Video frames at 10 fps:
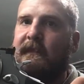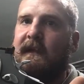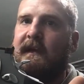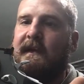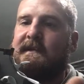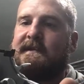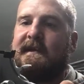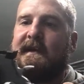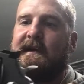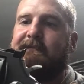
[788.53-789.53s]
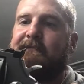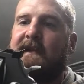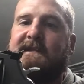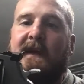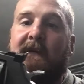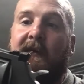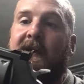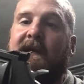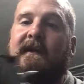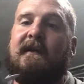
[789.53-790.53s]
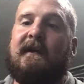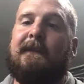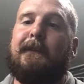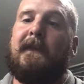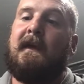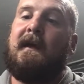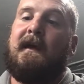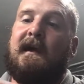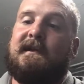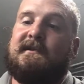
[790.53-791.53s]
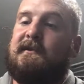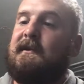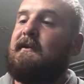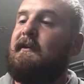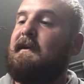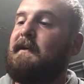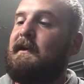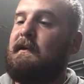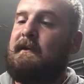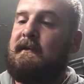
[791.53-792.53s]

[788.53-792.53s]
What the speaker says: it's been great. I shoot it quite a bit.